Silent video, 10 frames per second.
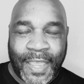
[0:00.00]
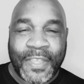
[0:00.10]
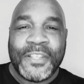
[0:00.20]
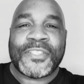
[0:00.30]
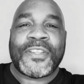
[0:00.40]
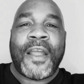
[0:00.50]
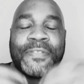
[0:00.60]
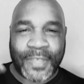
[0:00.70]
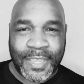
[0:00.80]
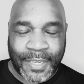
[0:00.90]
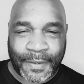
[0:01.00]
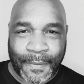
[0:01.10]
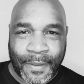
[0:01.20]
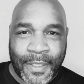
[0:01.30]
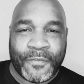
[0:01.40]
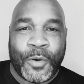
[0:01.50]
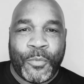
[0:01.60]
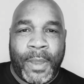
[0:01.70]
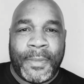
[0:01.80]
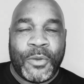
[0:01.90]
and then you start thinking. For
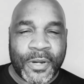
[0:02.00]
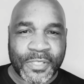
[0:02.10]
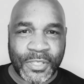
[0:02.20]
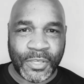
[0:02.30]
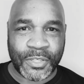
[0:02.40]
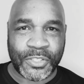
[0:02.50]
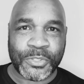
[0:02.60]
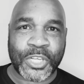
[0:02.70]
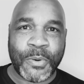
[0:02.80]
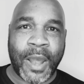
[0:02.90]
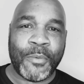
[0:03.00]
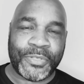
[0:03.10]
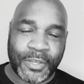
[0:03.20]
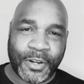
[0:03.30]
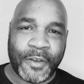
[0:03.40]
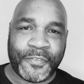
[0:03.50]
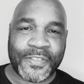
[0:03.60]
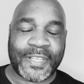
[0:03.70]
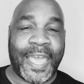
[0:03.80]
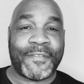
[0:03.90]
women, the worst thing you can do is go out with your
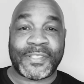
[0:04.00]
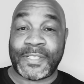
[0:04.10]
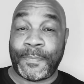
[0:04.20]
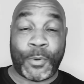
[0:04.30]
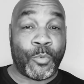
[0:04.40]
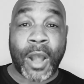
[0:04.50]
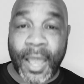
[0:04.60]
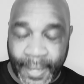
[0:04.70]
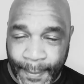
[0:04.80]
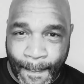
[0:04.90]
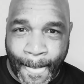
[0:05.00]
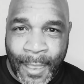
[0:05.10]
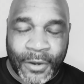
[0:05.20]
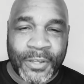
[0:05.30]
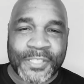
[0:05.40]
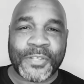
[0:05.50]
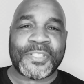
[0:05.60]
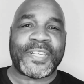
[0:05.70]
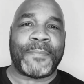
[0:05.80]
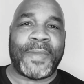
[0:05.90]
girlfriends and have a sip of wine. Girl, let's go
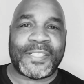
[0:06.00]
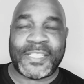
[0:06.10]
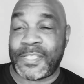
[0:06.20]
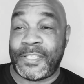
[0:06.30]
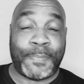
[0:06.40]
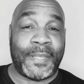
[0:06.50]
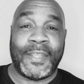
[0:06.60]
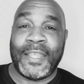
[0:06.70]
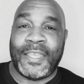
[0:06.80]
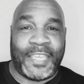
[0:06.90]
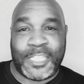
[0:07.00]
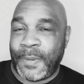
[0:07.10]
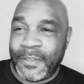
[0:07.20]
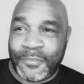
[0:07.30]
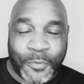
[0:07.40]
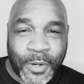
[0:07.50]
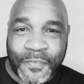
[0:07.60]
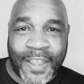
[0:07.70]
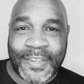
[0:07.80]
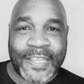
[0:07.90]
celebrate. It's, it's been it's been
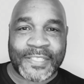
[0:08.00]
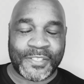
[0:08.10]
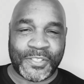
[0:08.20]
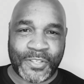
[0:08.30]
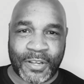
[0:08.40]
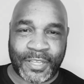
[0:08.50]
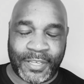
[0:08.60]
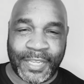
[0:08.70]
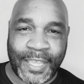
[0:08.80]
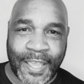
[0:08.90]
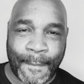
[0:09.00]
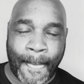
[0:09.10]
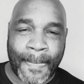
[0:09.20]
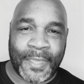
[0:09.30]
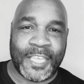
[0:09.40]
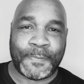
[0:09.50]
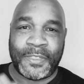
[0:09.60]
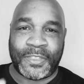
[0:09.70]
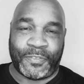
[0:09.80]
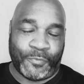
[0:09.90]
45 days since you talked to Leon. It's
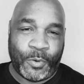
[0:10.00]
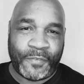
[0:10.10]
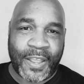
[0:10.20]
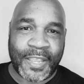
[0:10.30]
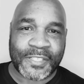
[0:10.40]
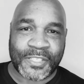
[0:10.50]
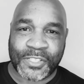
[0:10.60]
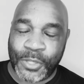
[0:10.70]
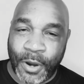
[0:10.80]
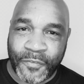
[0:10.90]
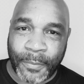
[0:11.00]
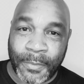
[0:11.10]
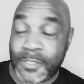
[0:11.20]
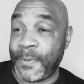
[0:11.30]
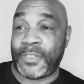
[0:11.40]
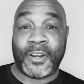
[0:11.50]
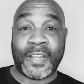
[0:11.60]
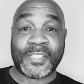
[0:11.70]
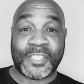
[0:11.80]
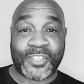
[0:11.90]
been 45 days since you heard from him. It's been 30
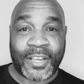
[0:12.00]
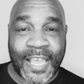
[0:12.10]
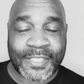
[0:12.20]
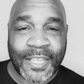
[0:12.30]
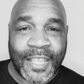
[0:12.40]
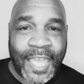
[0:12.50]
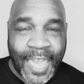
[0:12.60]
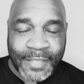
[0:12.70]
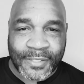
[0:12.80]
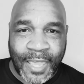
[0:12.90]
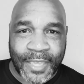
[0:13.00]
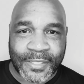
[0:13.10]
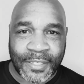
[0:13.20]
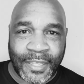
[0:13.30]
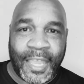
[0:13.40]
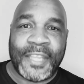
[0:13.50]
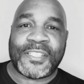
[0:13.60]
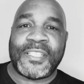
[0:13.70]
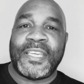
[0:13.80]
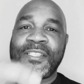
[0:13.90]
days since y'all last had sex. And then
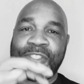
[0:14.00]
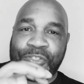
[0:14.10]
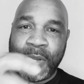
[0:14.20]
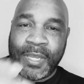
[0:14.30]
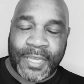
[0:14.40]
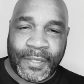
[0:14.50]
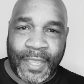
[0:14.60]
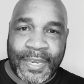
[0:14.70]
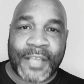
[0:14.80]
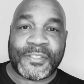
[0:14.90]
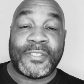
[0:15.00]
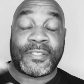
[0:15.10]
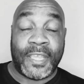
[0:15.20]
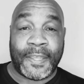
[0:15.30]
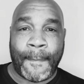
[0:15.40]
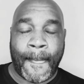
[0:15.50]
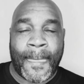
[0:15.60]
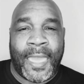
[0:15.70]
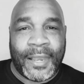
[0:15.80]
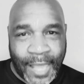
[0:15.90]
she gets to drinking and now she's thinking.
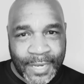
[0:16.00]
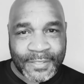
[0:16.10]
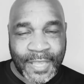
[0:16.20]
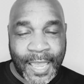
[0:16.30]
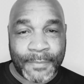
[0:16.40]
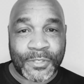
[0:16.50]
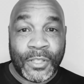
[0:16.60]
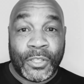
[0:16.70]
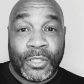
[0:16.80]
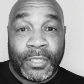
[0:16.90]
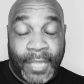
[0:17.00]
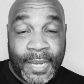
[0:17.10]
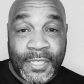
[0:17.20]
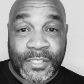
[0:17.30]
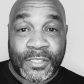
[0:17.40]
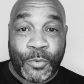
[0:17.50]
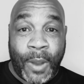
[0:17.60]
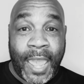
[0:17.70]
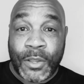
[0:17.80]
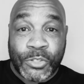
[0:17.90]
And a lot of times, ladies, the
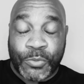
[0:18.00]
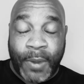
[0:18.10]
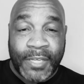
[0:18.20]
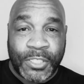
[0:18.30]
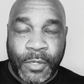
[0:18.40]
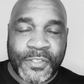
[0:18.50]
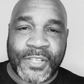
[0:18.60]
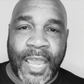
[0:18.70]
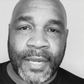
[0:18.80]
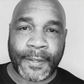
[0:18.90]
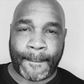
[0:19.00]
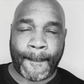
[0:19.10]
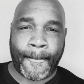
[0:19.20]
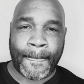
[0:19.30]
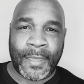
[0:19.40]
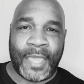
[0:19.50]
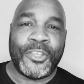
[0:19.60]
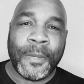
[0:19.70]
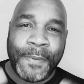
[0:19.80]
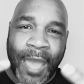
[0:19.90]
wine goes right to your vagina. And
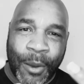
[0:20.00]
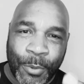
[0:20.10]
you could be out